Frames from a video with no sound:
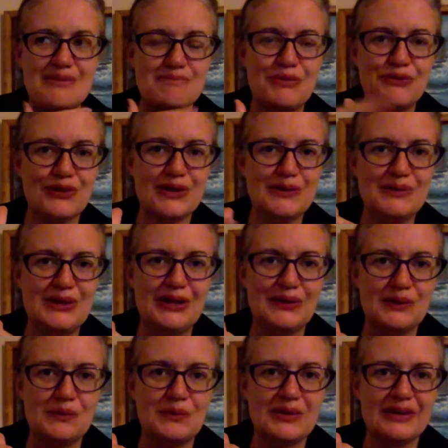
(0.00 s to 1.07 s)
before I would go
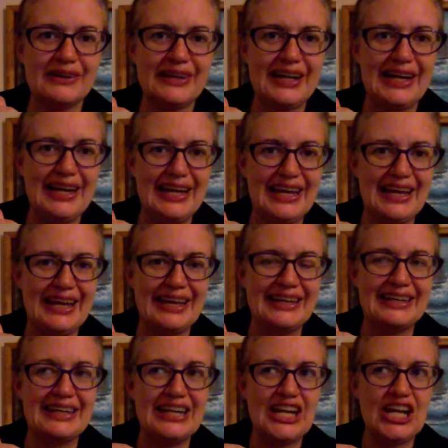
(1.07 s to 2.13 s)
to work,
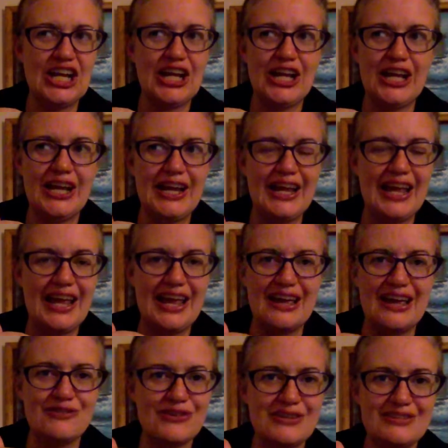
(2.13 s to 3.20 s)
and
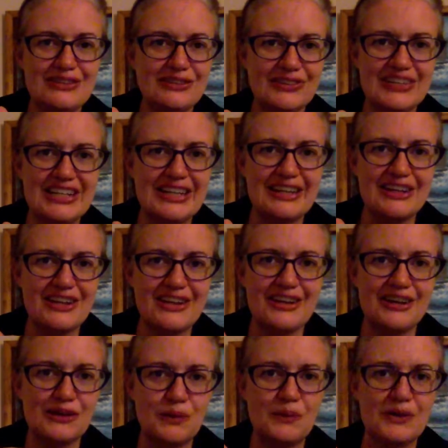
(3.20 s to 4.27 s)
every single day like
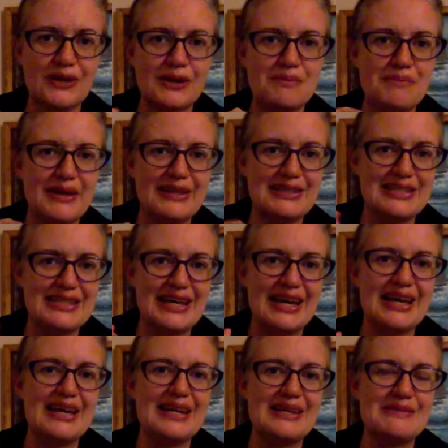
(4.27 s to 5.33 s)
clockwork, by the
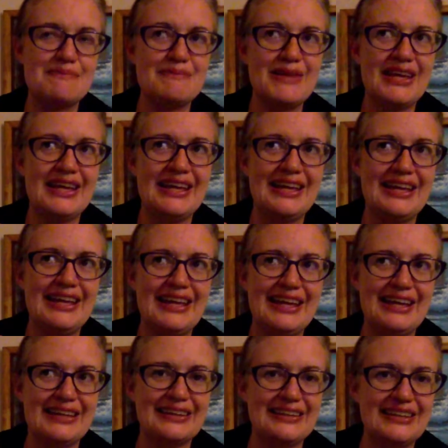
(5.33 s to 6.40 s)
time
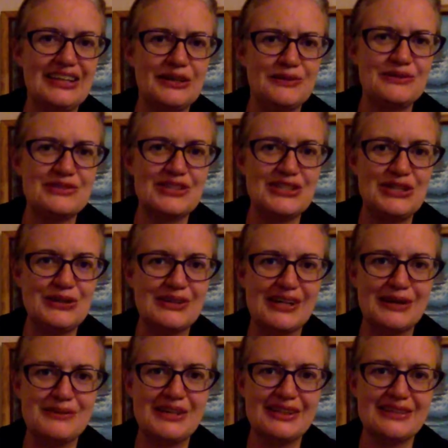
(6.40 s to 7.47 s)
it was in New York,
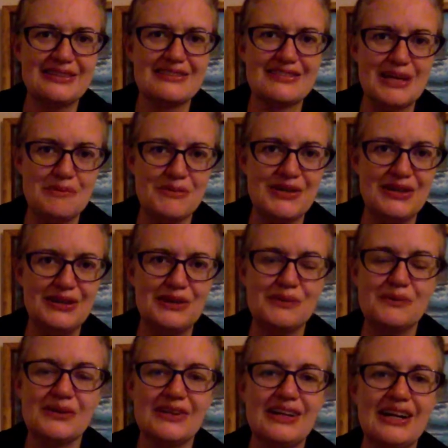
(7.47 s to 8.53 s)
I would get on the subway to go to
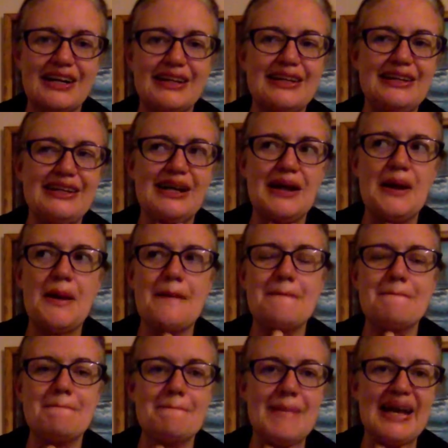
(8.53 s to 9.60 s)
work, like
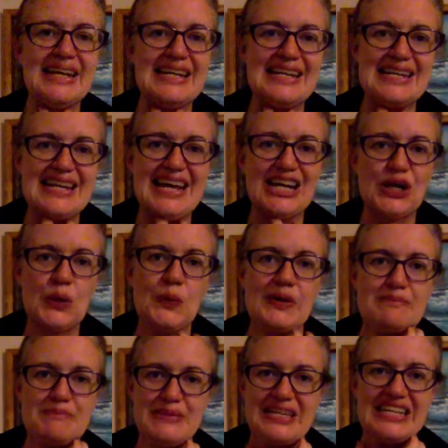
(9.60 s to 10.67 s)
my neck
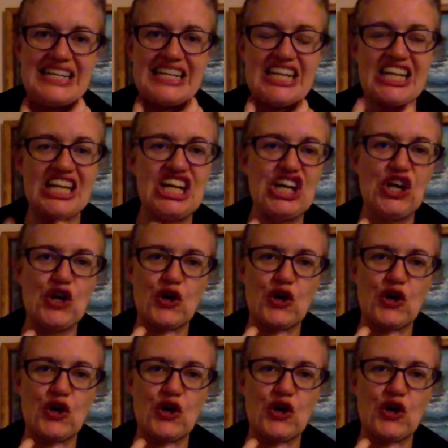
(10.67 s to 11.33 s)
would be like